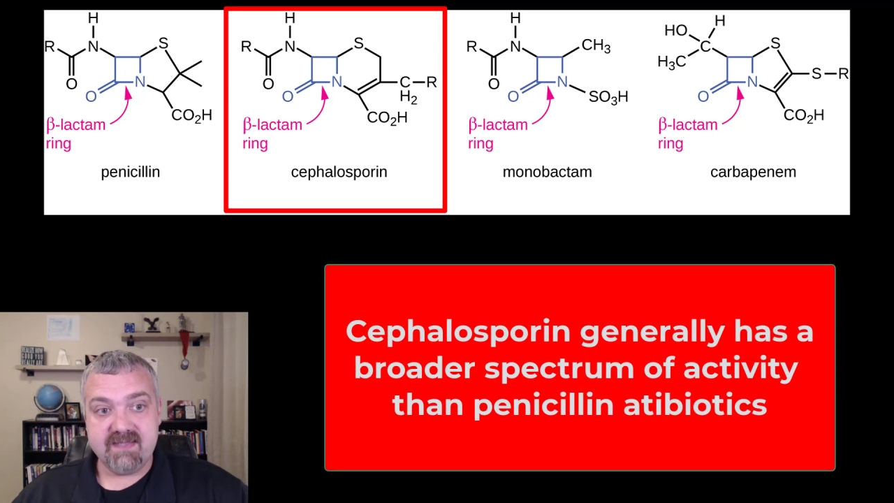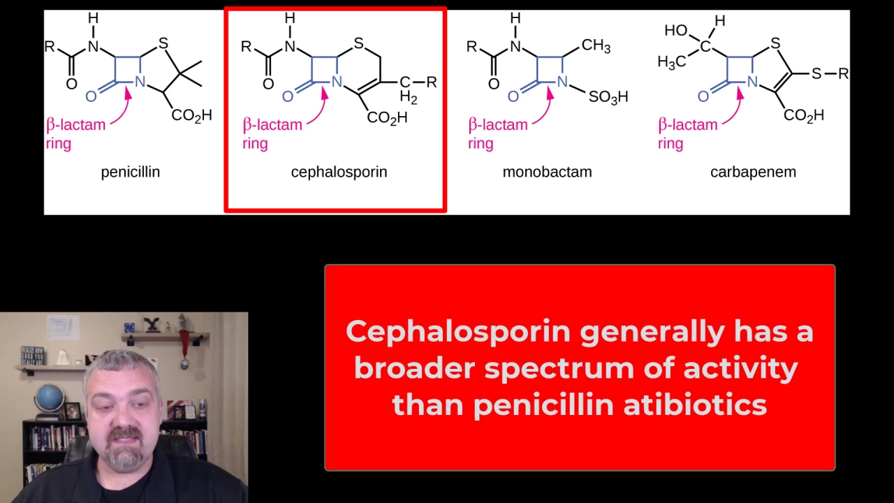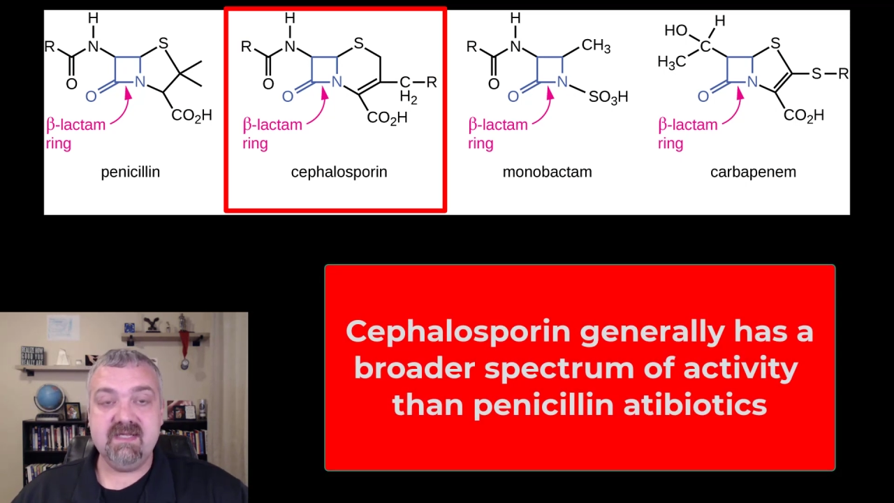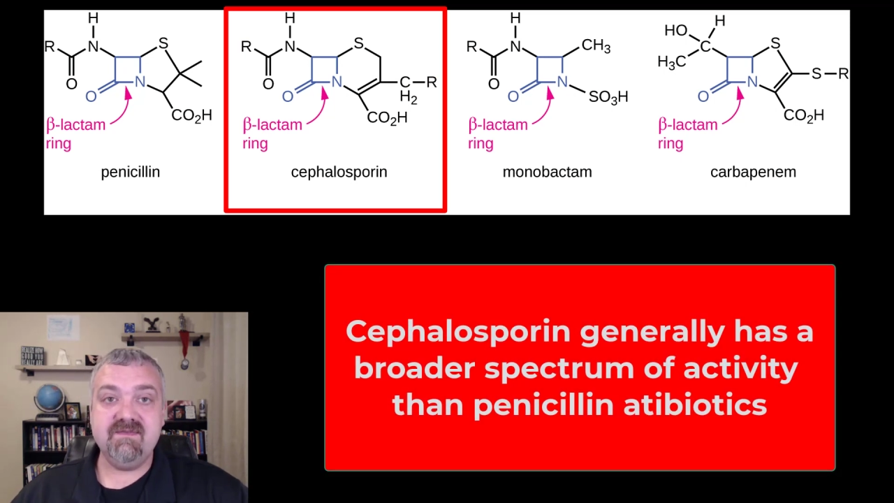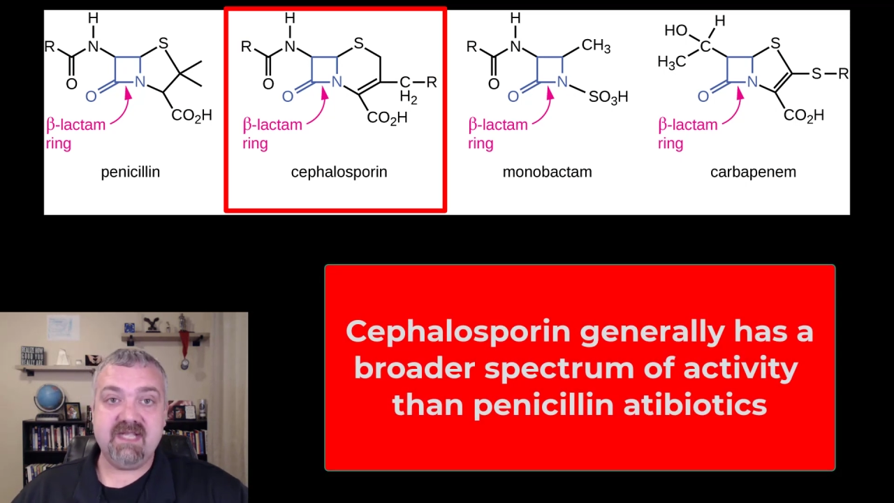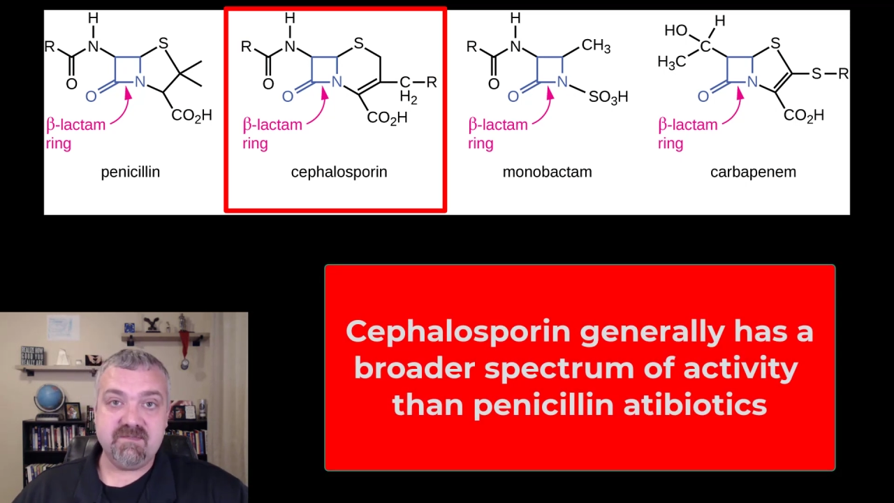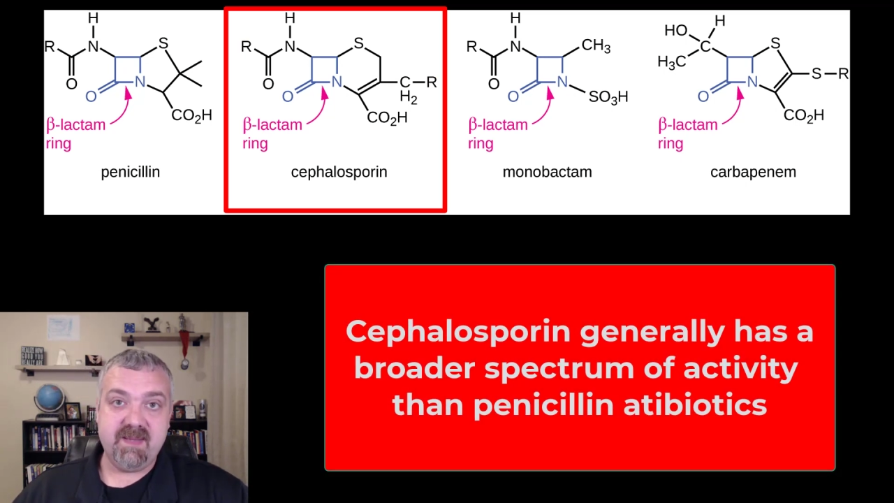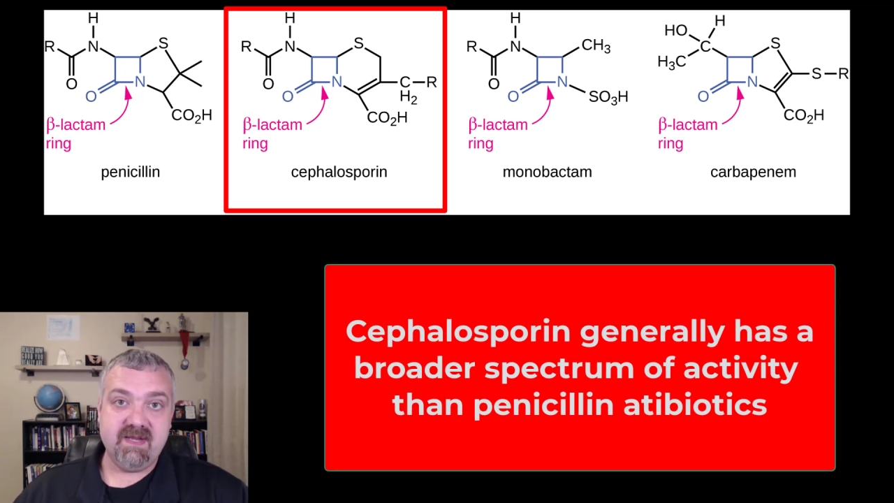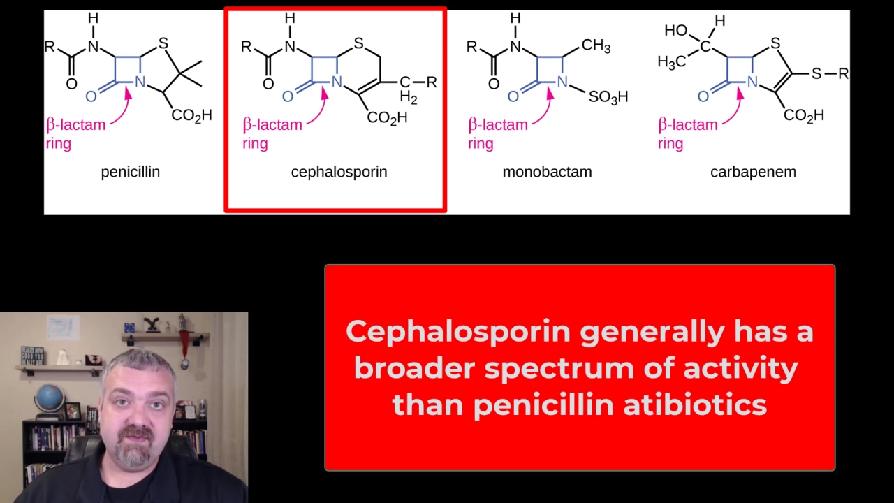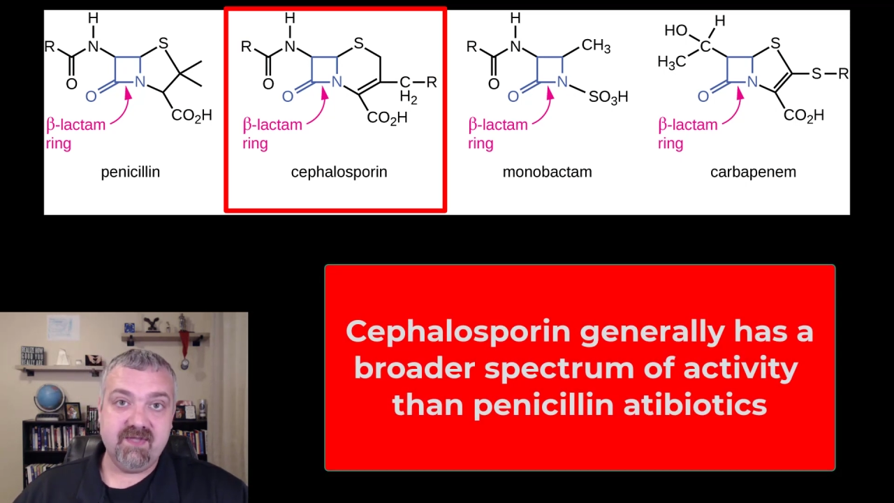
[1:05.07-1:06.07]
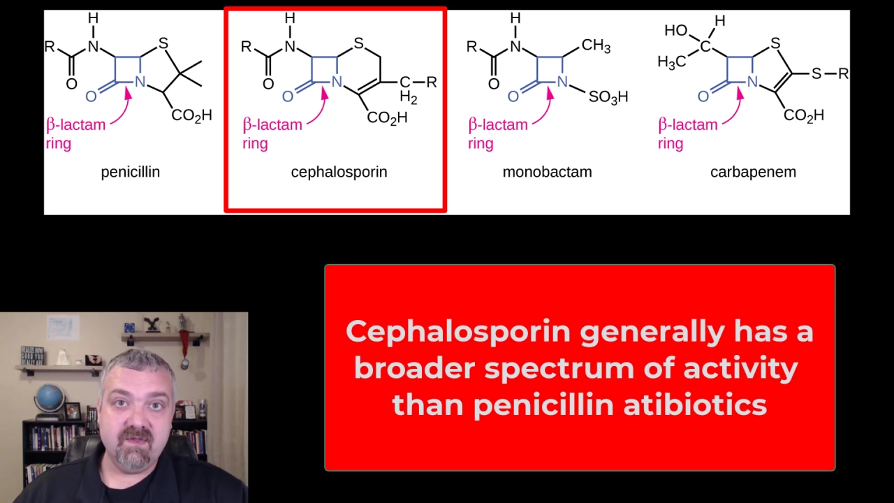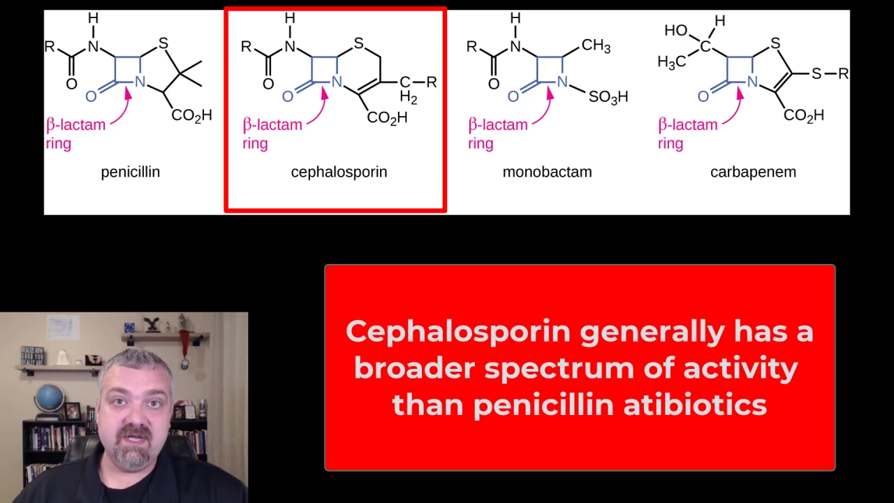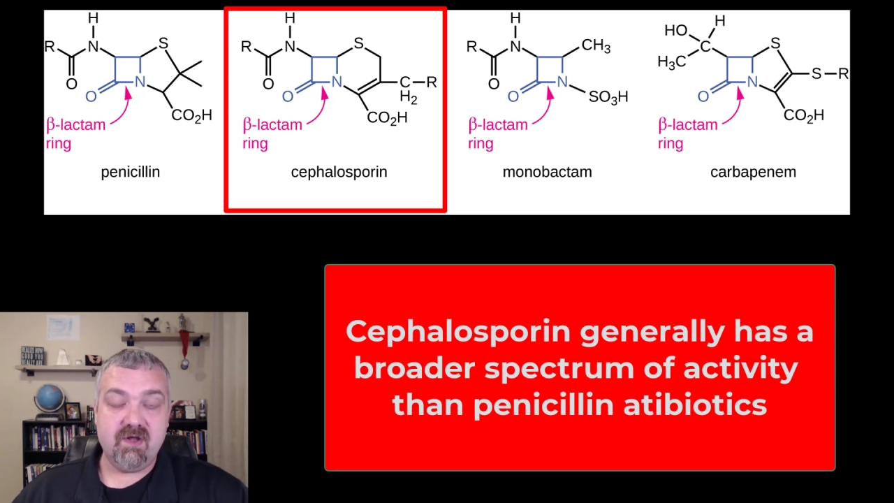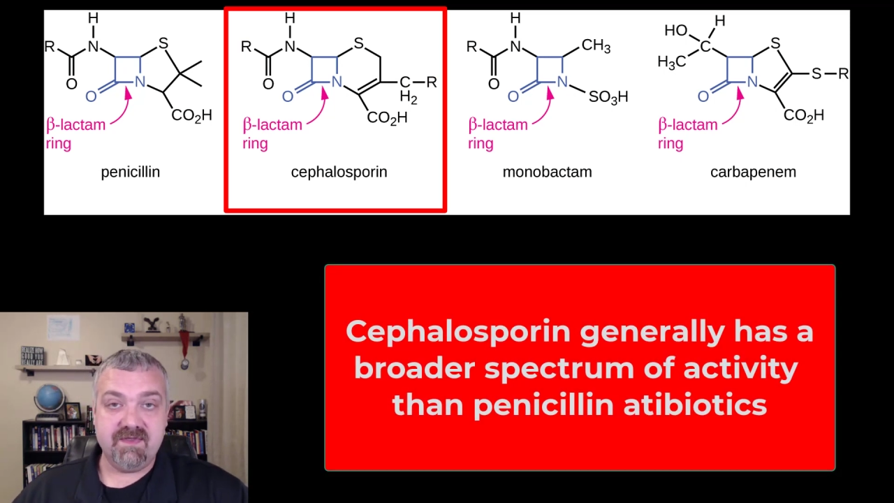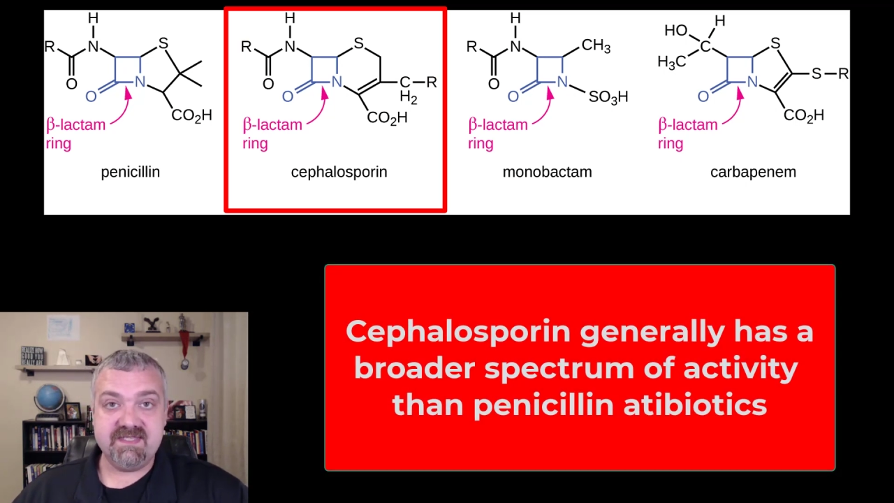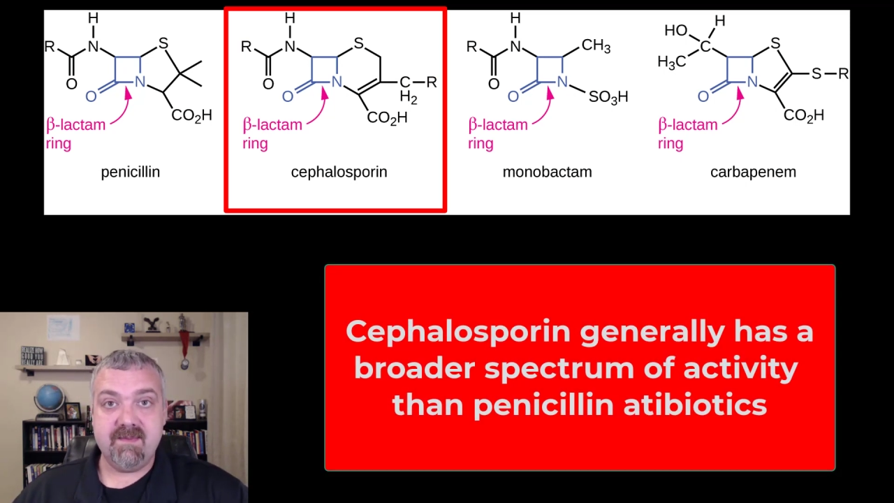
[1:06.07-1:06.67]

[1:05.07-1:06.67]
positives as penicillin and all